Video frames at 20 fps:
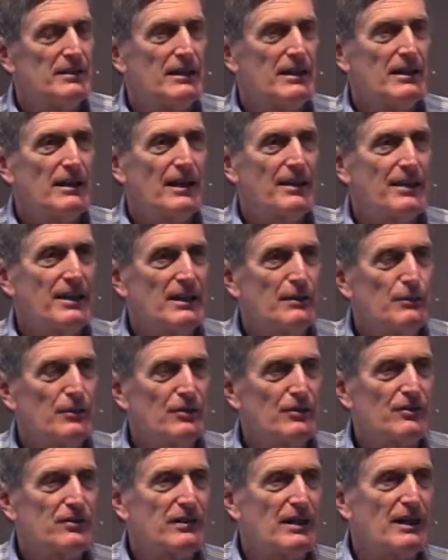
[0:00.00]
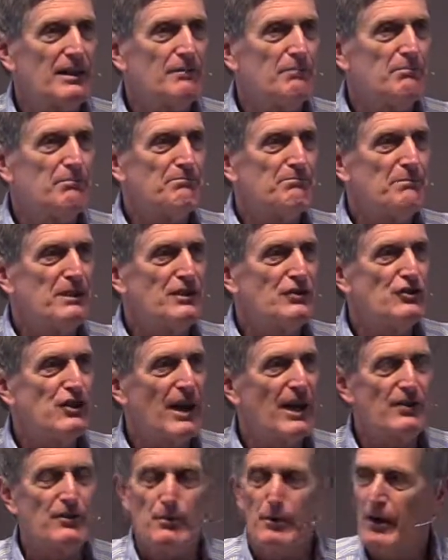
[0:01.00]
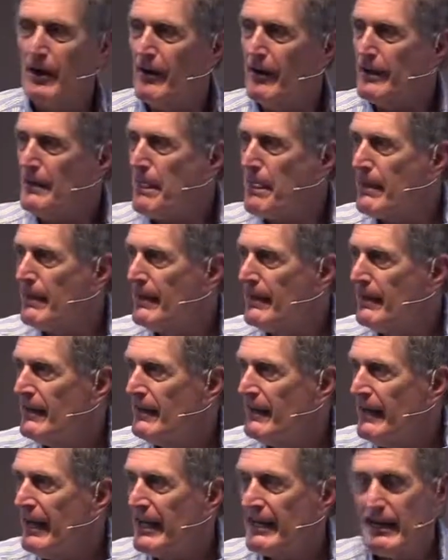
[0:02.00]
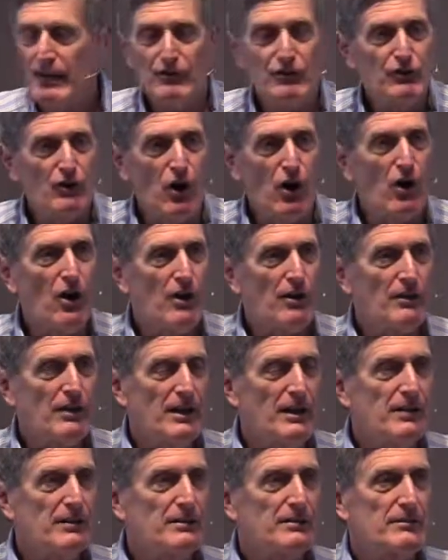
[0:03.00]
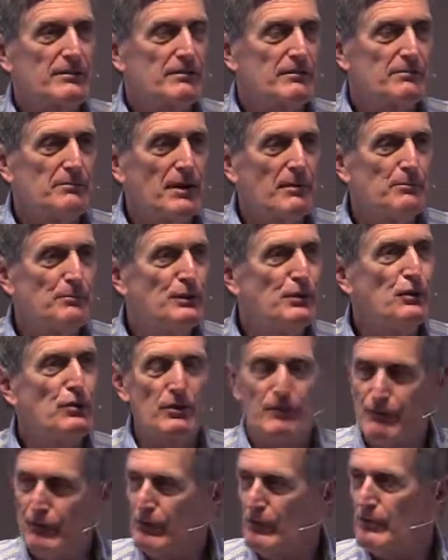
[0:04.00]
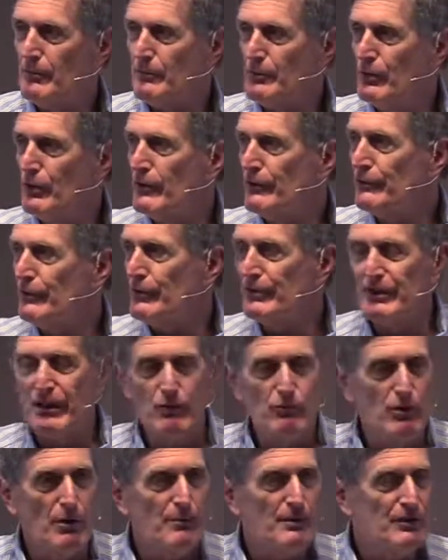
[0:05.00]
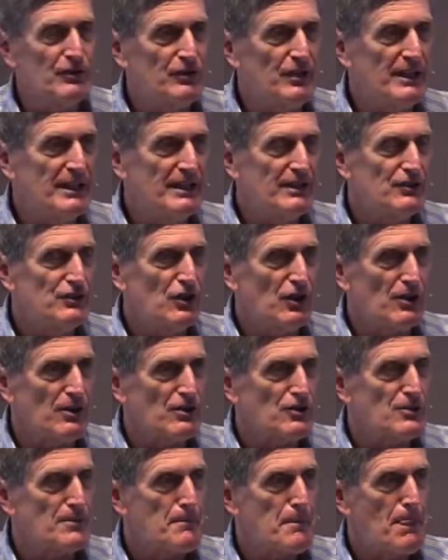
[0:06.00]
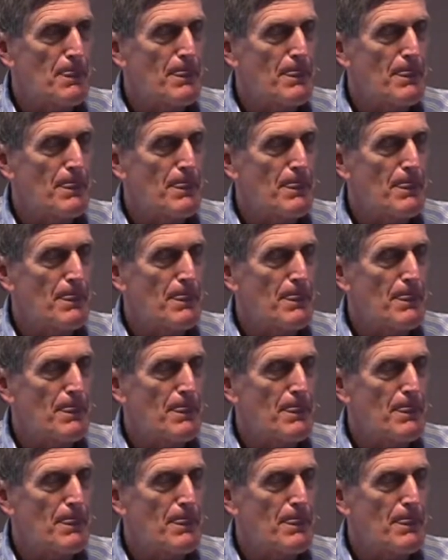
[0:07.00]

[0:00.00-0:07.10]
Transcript: I think it was mid-January, and I saw a beautiful, beautiful young woman sitting in church.